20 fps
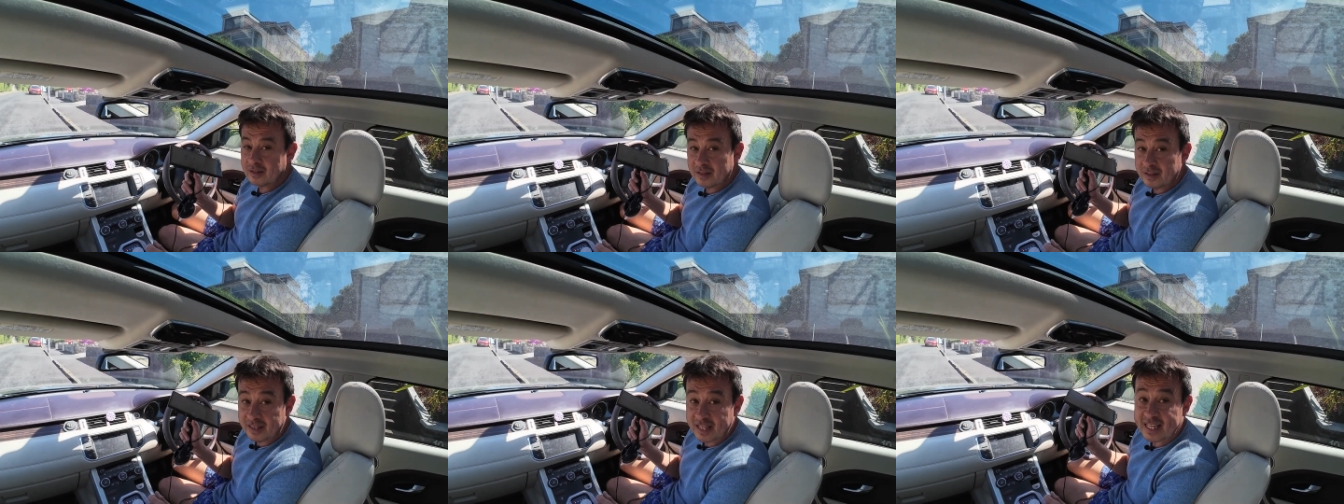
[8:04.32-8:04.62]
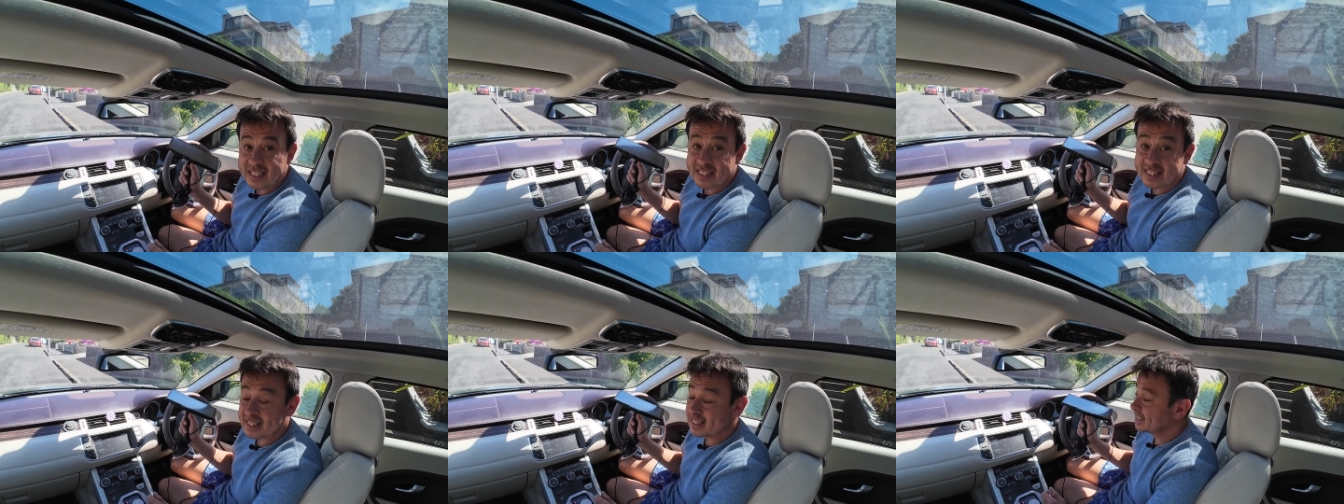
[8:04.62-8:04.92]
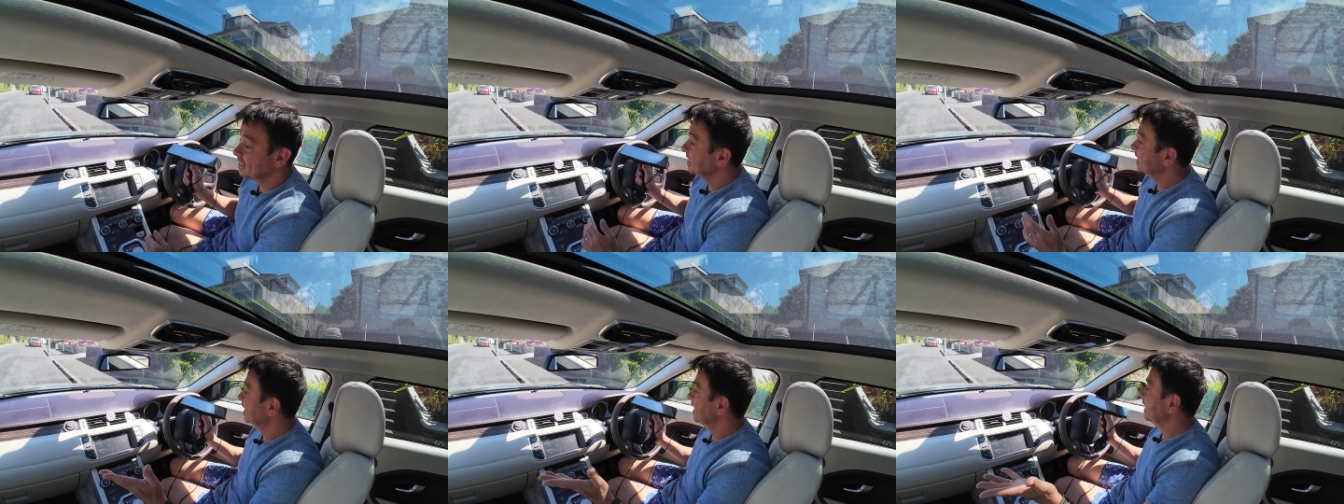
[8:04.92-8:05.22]

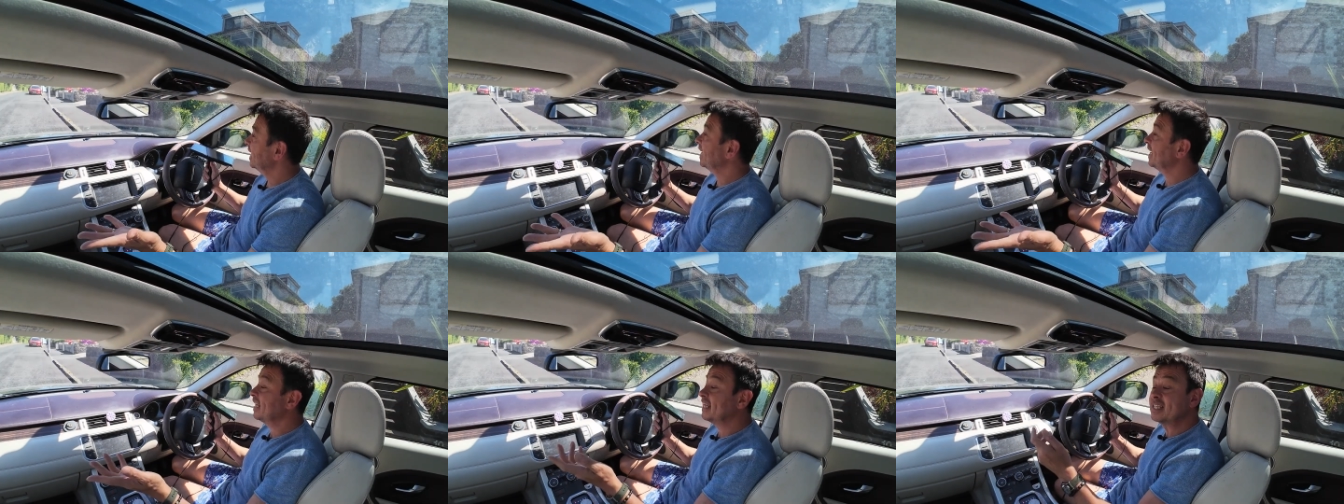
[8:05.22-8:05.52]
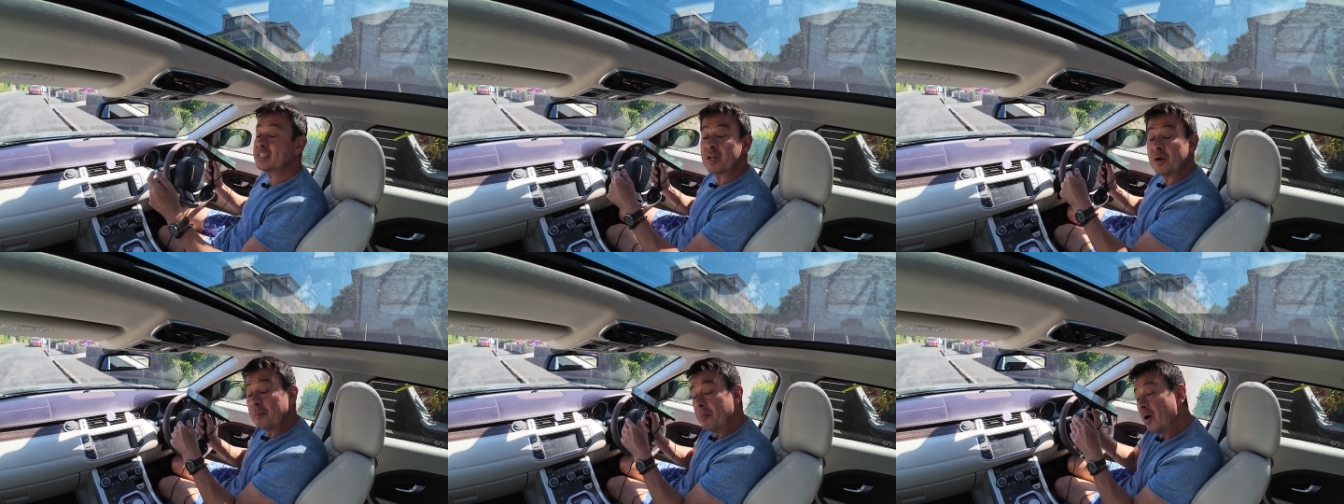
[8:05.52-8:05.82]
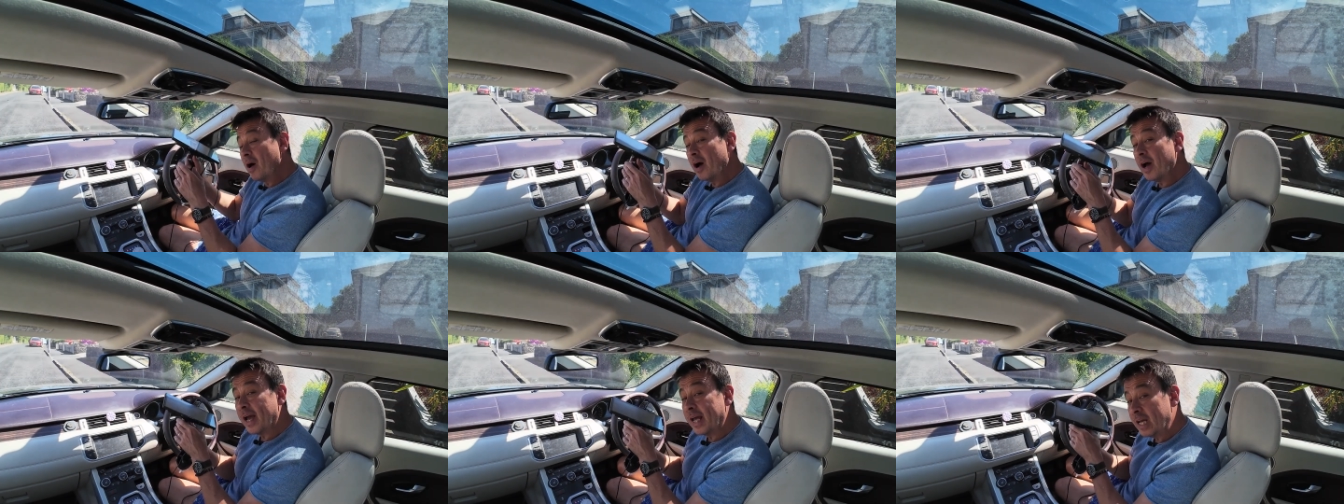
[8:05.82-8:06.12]
This is
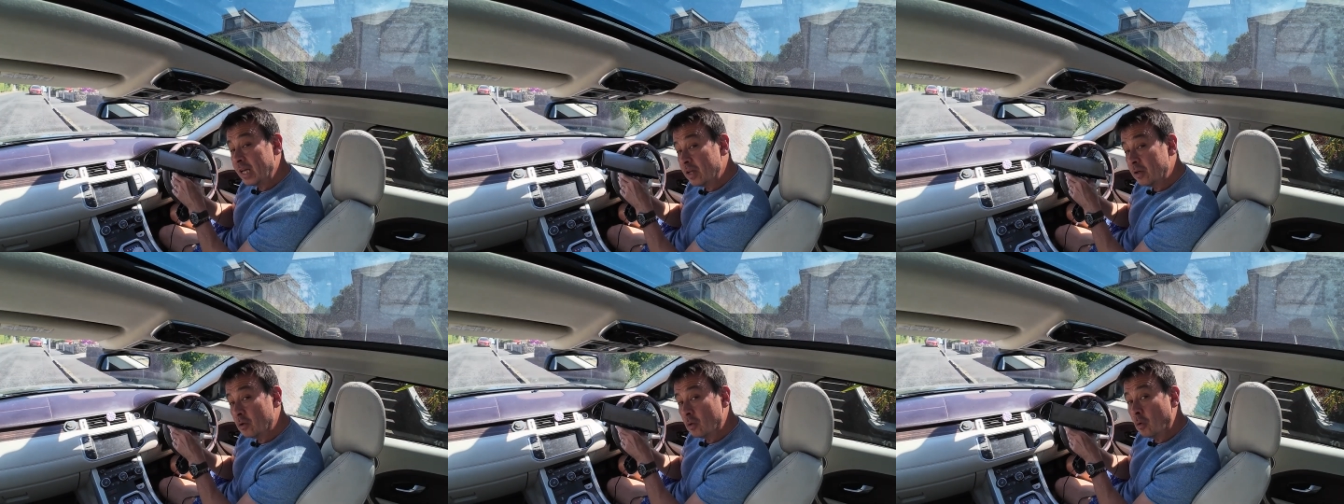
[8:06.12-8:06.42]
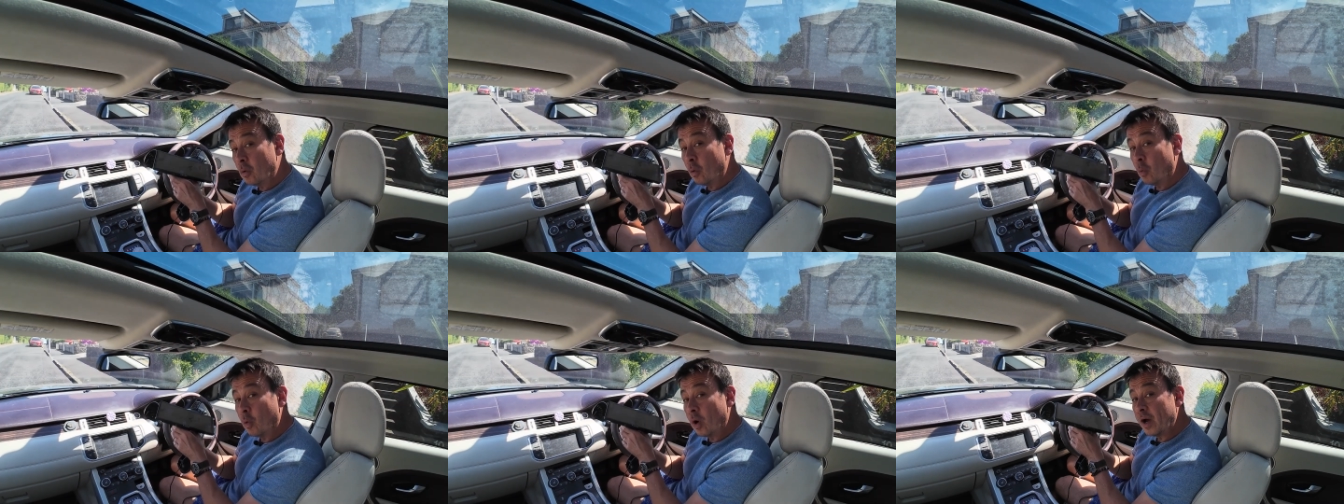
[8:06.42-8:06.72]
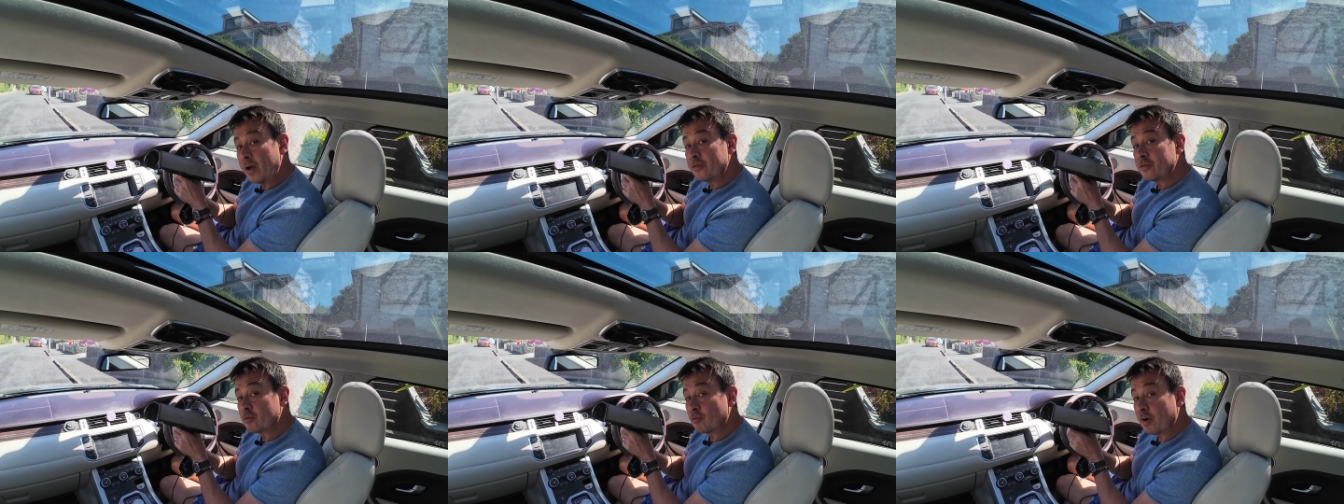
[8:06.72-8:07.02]
my little
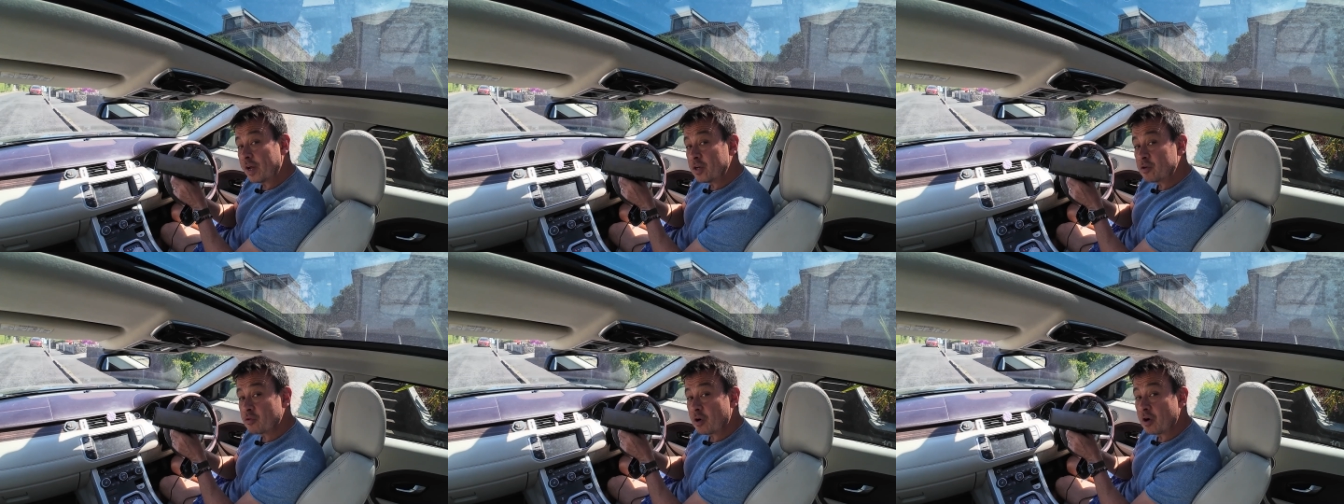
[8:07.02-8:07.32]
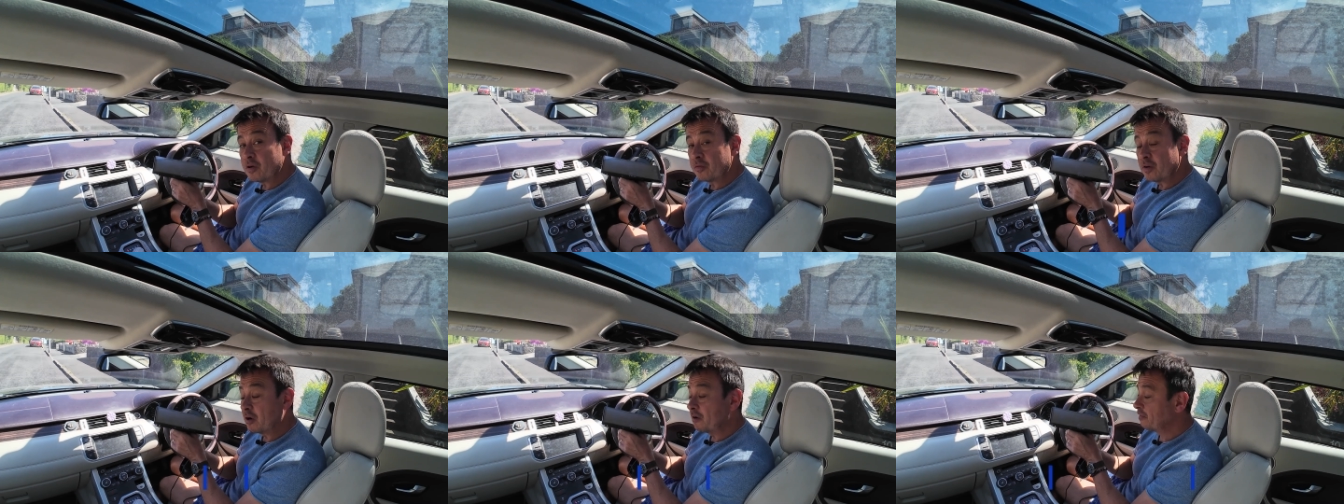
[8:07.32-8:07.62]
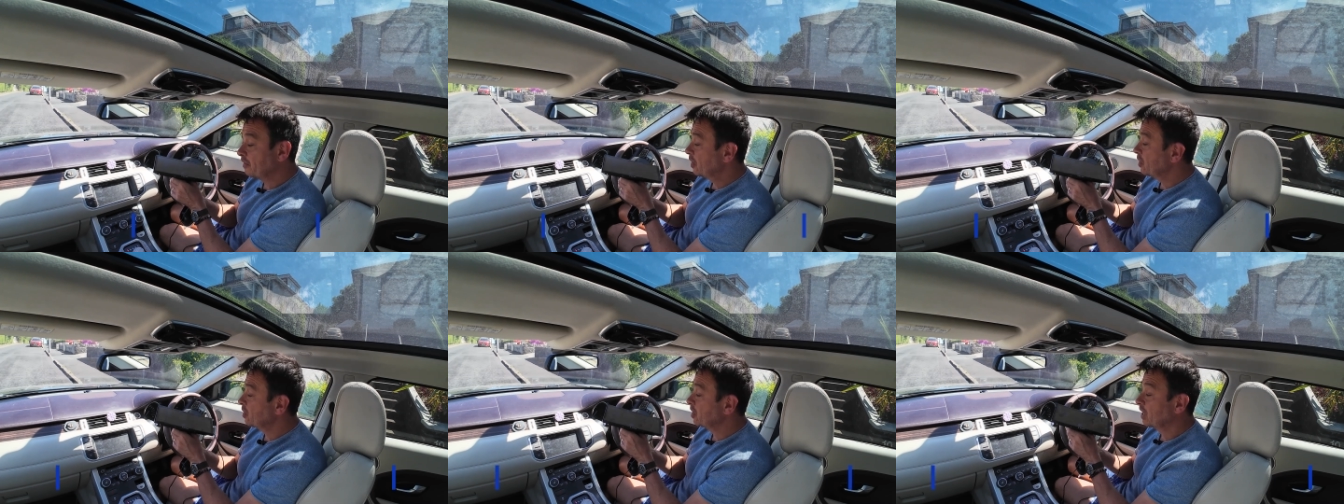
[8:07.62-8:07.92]
wife's Range Rover
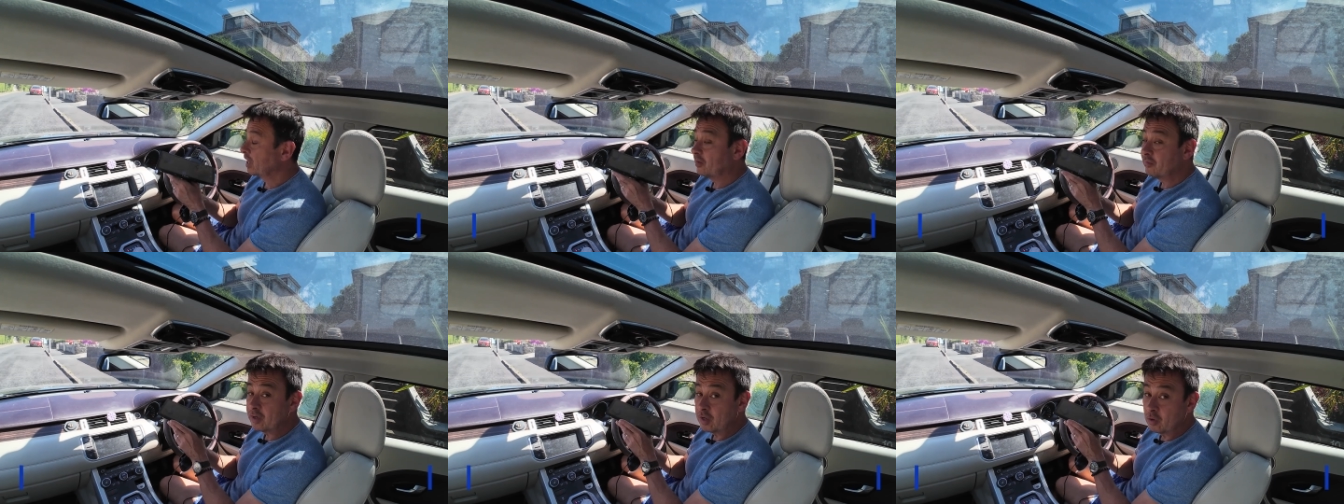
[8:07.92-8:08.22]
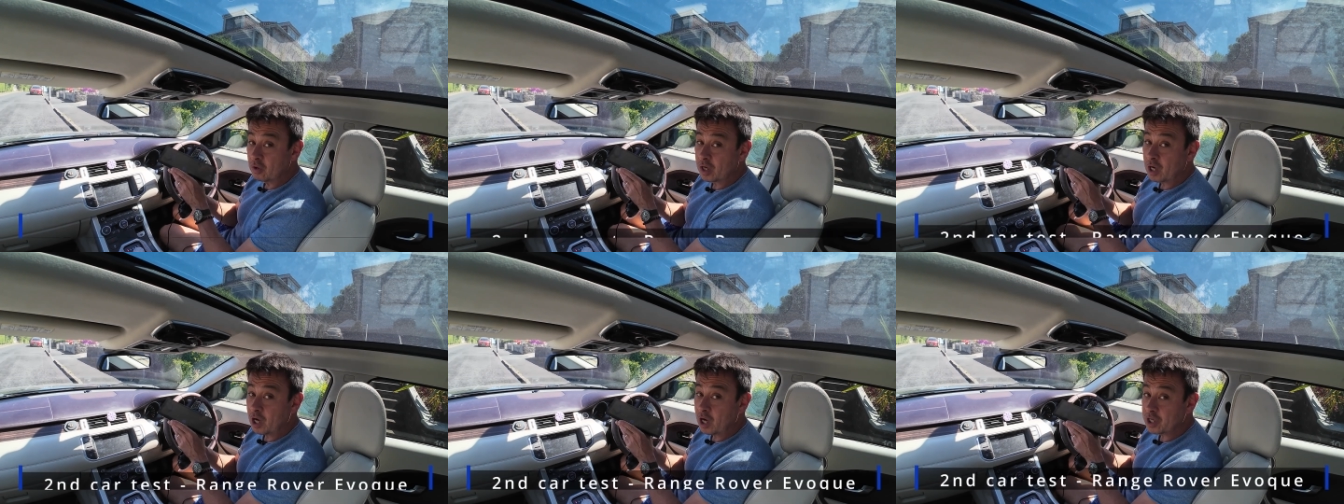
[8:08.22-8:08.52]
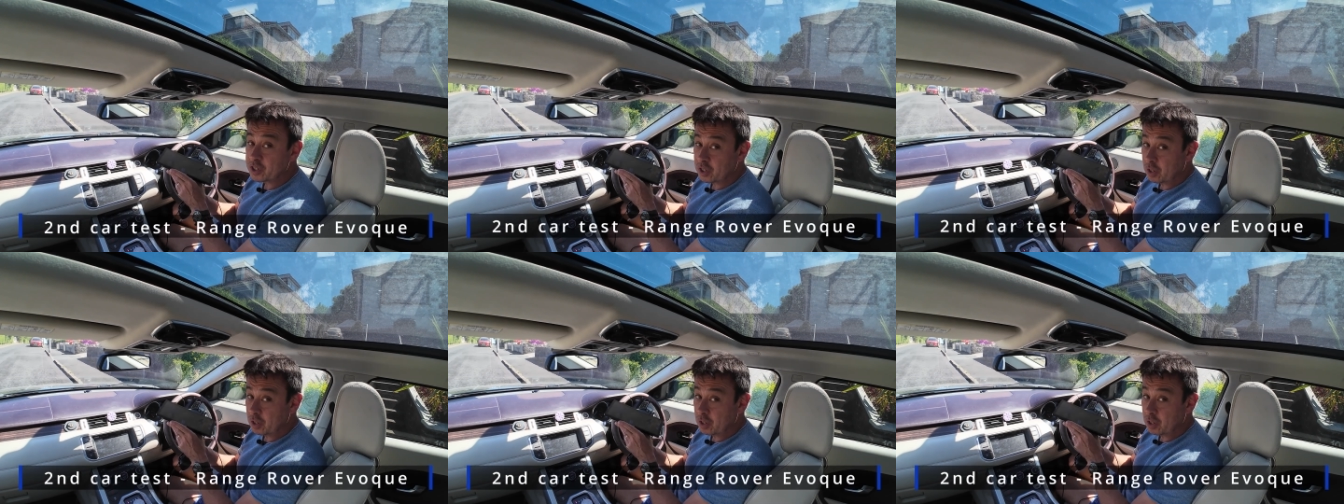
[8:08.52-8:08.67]
Evoque. Lovely little car,